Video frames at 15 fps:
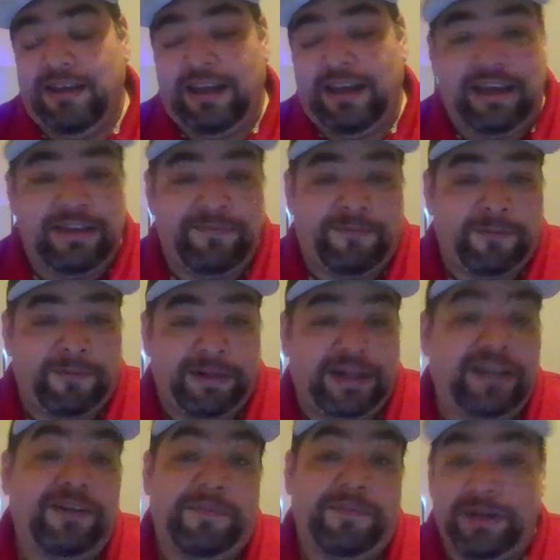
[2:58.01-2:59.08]
And for
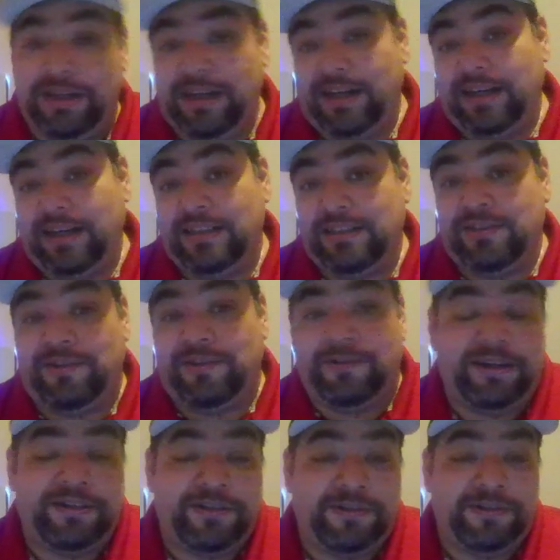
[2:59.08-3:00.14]
beginner money, I guess it's all
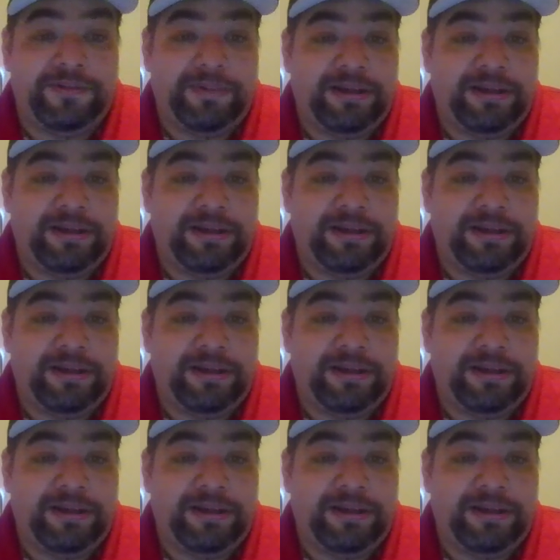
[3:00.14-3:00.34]
right too.